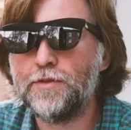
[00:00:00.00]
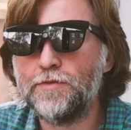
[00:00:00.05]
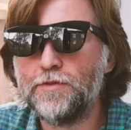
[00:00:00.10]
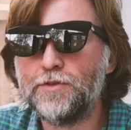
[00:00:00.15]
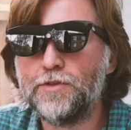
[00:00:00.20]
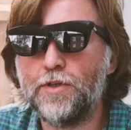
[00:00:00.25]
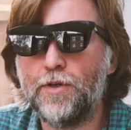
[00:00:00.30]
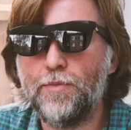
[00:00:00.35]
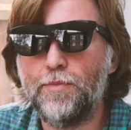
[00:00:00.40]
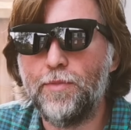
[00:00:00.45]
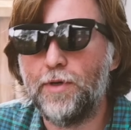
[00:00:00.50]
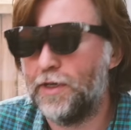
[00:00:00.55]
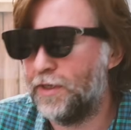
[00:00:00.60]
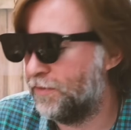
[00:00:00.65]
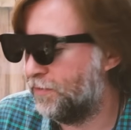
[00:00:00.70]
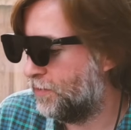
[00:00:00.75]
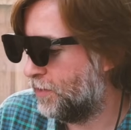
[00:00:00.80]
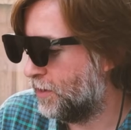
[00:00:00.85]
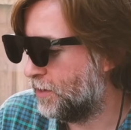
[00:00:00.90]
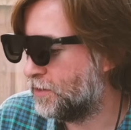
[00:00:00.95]
So I just got
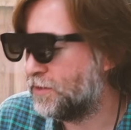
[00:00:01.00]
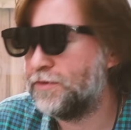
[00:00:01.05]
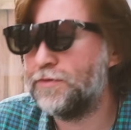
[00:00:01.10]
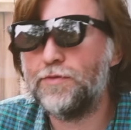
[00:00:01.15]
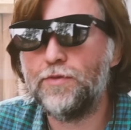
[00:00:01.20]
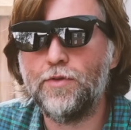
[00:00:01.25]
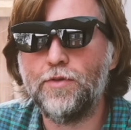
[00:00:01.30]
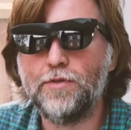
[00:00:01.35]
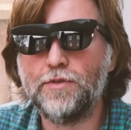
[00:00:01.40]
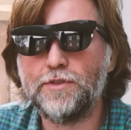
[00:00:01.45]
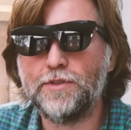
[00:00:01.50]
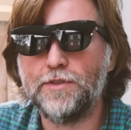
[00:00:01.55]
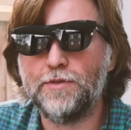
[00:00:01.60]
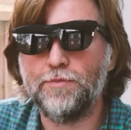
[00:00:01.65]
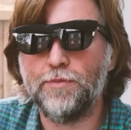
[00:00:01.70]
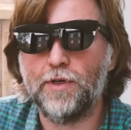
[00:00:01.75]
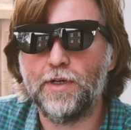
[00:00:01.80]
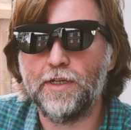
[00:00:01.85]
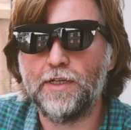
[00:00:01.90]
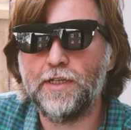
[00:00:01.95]
my first thoughts
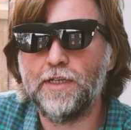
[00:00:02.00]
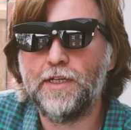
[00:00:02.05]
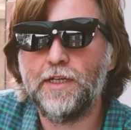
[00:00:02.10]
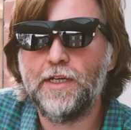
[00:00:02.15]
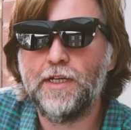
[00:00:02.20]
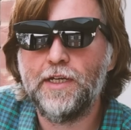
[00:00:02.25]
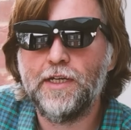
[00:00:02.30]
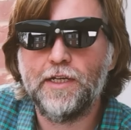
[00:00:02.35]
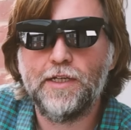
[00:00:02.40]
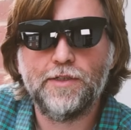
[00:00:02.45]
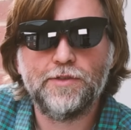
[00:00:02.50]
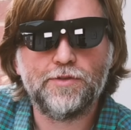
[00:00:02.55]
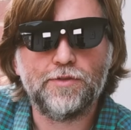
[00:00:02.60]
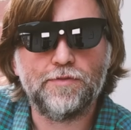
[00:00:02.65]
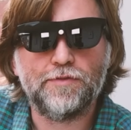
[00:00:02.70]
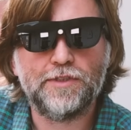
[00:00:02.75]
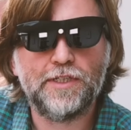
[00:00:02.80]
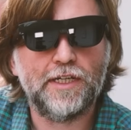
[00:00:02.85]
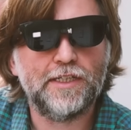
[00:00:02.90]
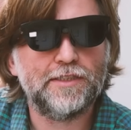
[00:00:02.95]
and my
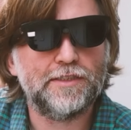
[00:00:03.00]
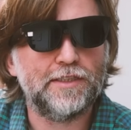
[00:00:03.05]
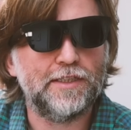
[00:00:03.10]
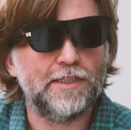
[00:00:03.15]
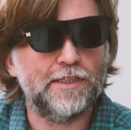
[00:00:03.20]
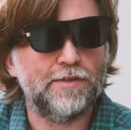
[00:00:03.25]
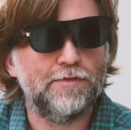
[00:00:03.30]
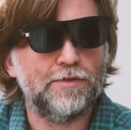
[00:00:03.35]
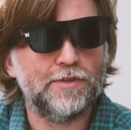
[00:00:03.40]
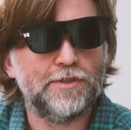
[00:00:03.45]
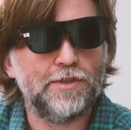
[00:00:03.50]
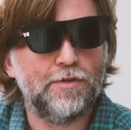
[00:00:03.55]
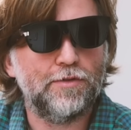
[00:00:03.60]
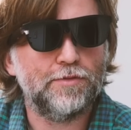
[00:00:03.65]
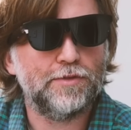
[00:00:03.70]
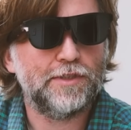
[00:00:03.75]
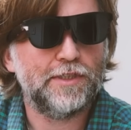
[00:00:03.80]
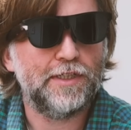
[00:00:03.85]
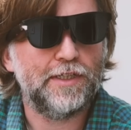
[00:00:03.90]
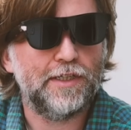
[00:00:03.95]
sort of testing
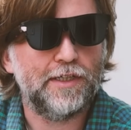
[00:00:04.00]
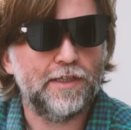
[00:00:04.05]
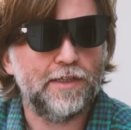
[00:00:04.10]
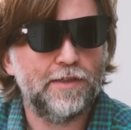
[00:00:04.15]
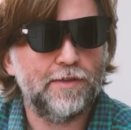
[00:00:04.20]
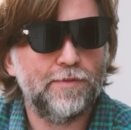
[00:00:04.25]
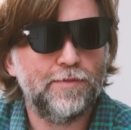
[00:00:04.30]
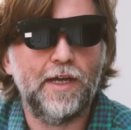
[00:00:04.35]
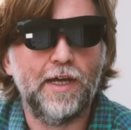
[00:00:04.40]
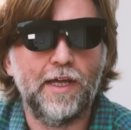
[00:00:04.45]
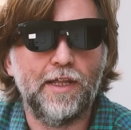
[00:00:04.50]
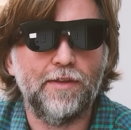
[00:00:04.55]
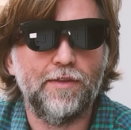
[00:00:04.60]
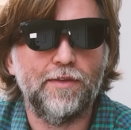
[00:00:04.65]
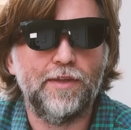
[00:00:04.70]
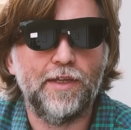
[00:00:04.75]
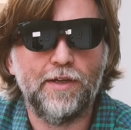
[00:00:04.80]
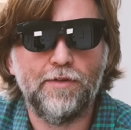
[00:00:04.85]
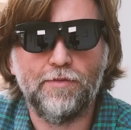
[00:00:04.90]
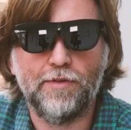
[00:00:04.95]
results here,
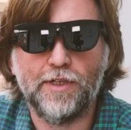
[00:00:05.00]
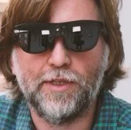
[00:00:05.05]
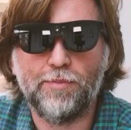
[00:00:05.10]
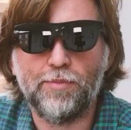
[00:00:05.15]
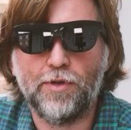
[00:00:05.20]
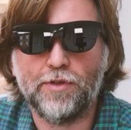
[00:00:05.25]
and they're really